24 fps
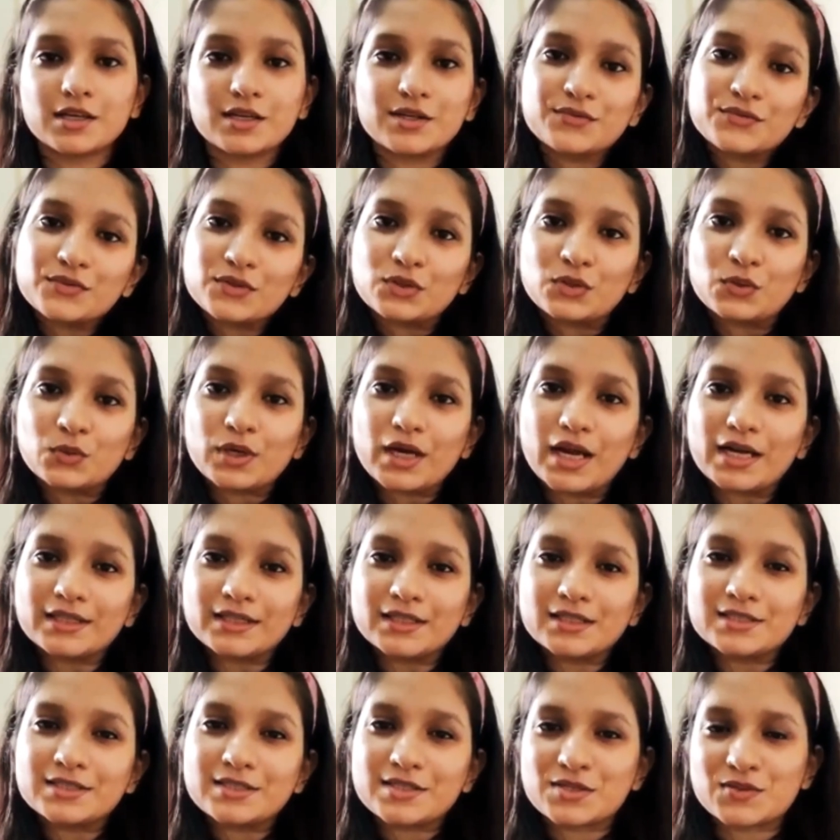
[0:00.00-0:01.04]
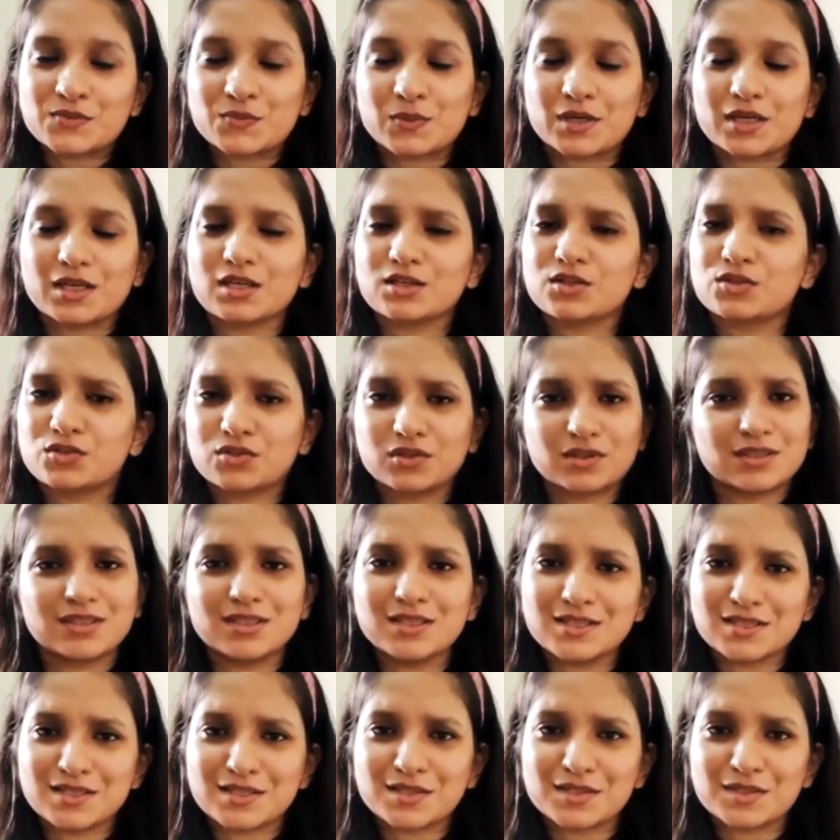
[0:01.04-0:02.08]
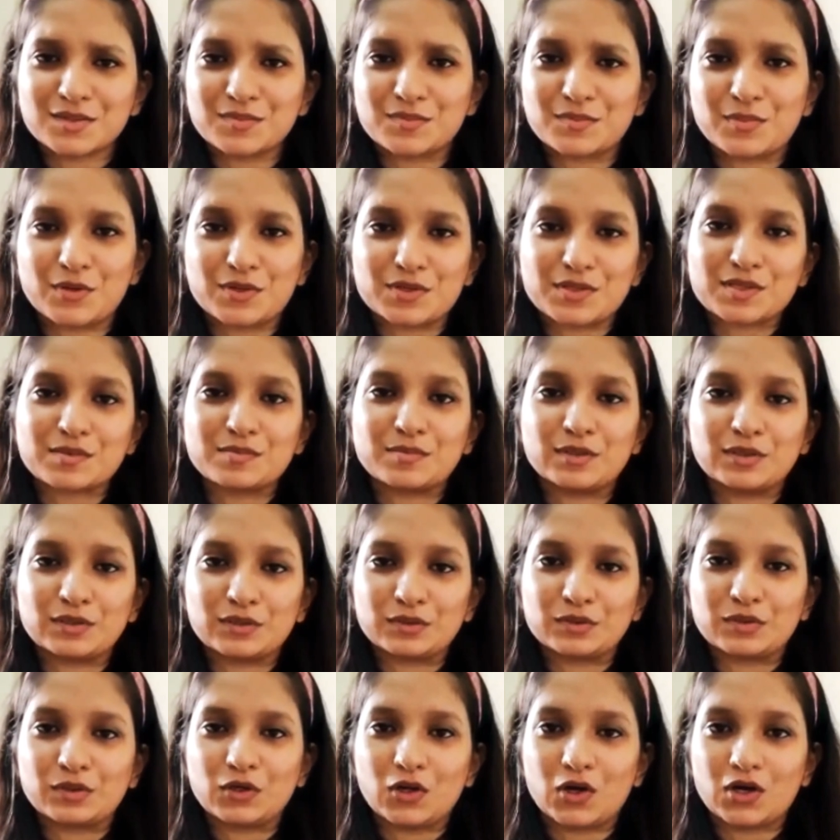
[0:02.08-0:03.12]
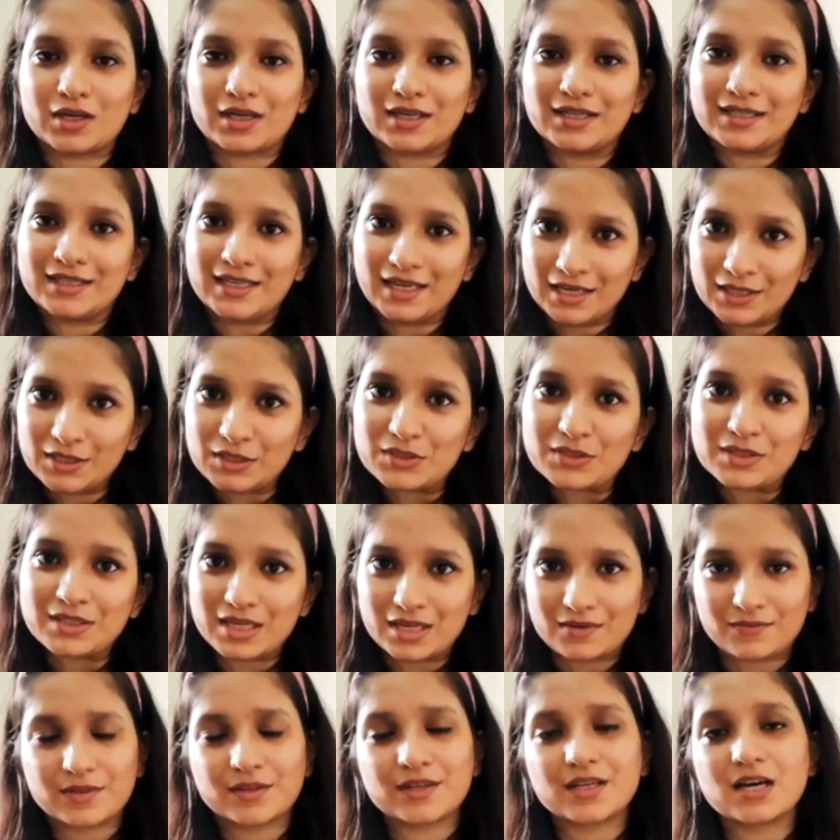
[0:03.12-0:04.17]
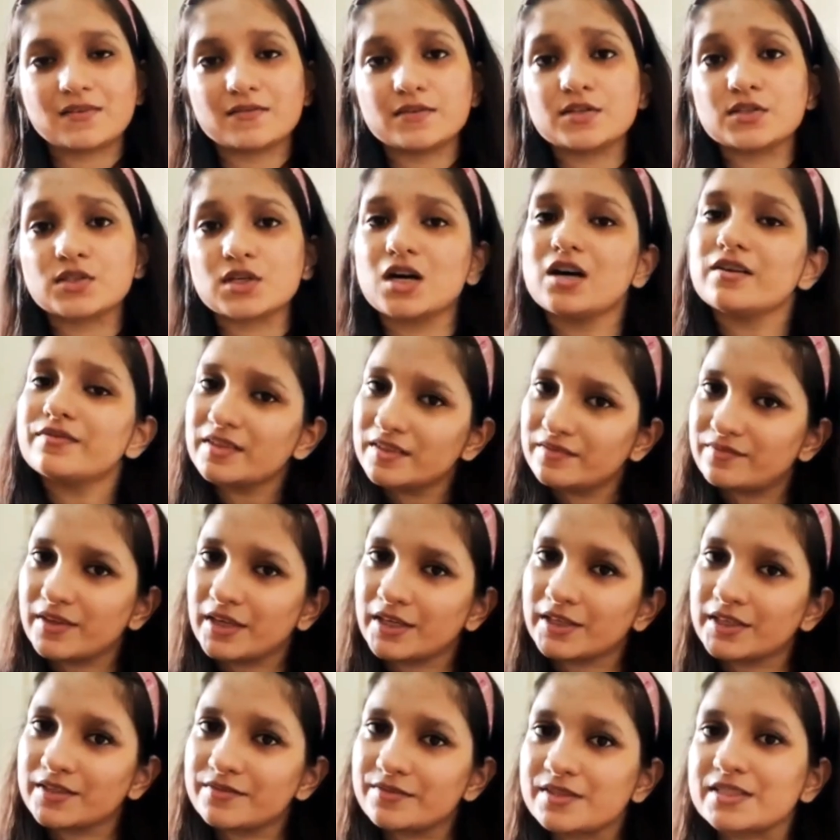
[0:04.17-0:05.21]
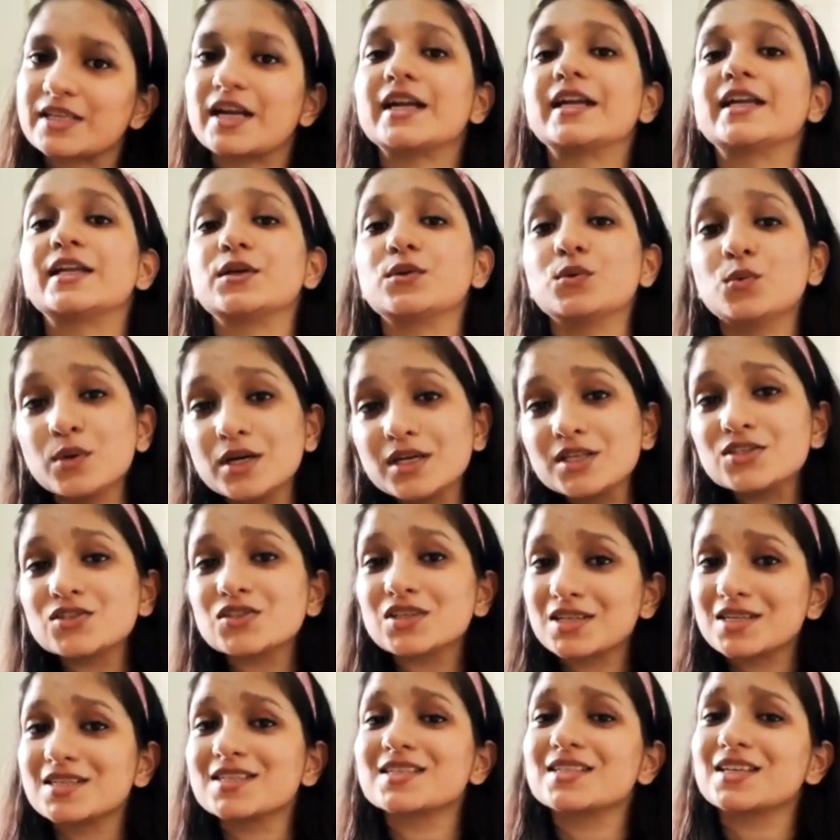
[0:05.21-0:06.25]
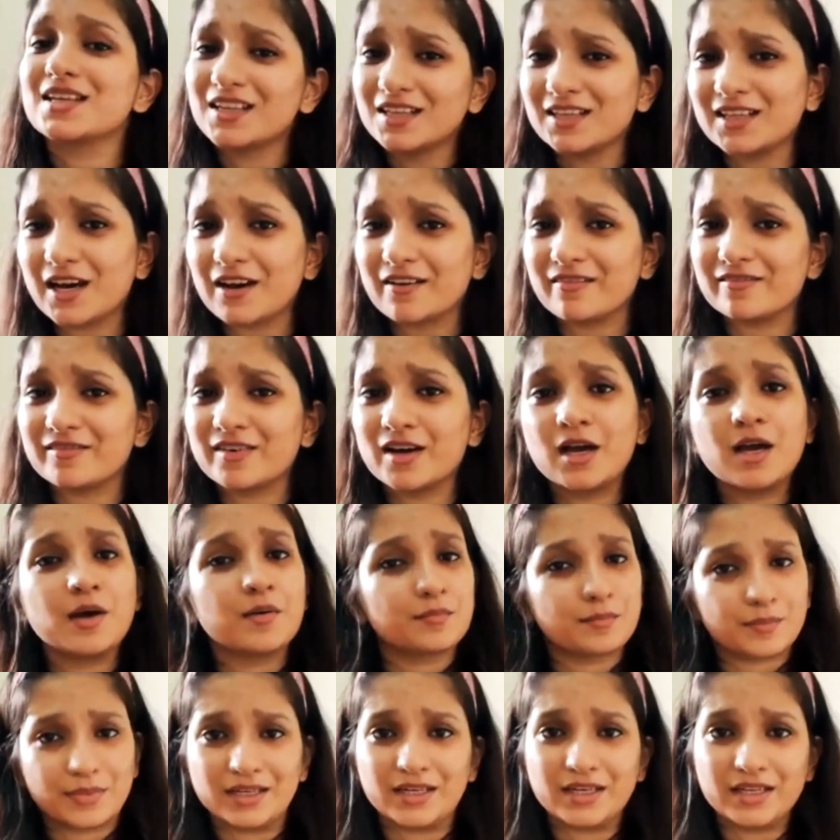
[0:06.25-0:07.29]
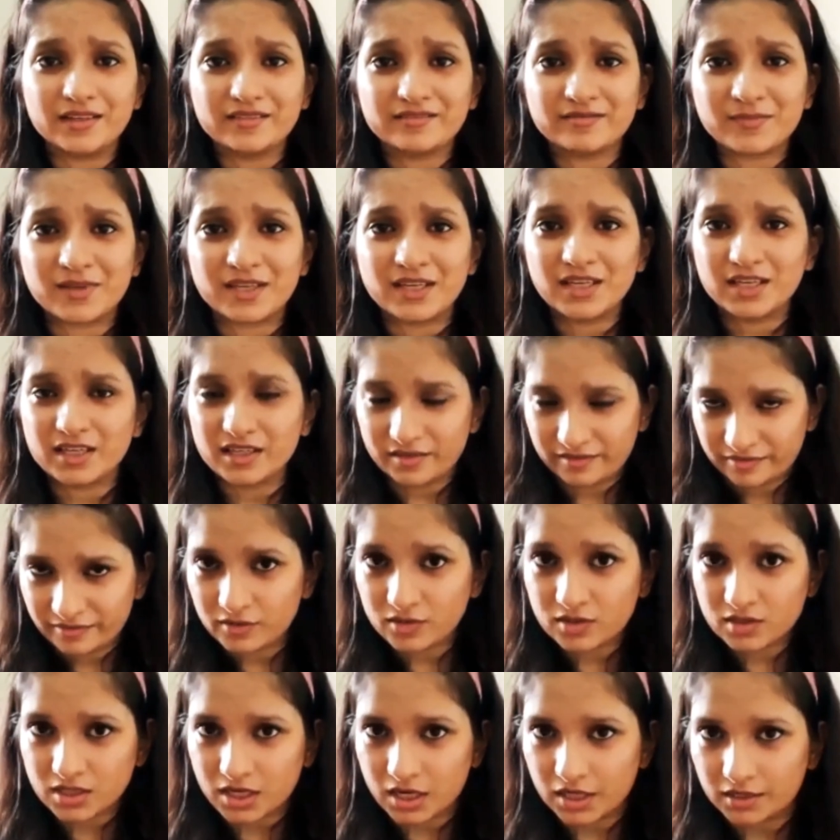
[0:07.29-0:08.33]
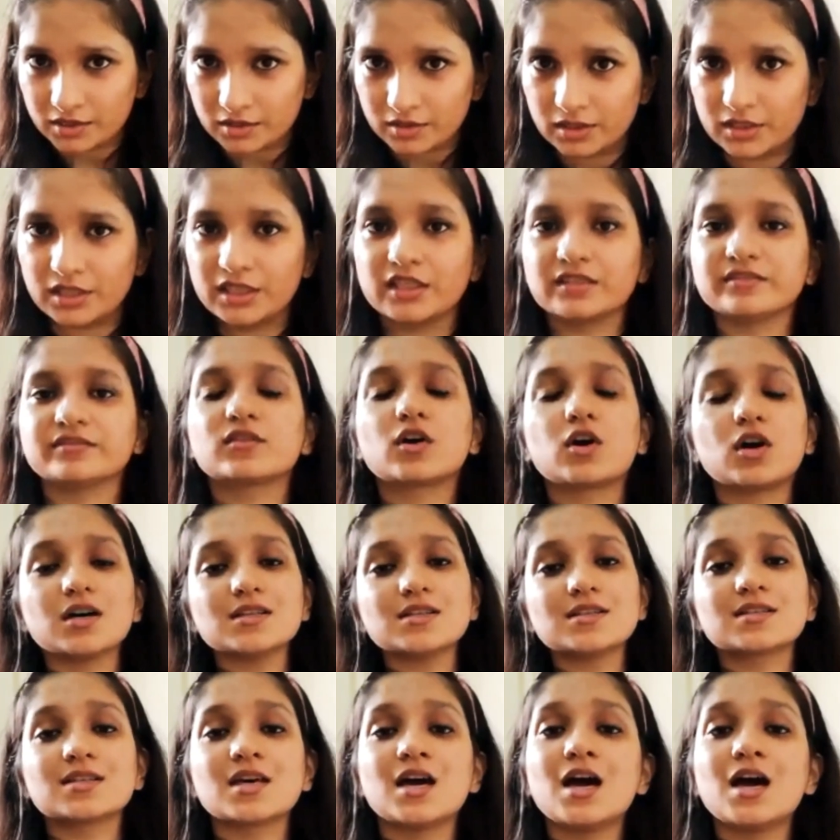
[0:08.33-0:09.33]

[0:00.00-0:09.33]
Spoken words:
If you look at it this way, it really isn't impossible to clock in 10 to 11 hours of effective study, which is enough. Believe me, if you start early, of course.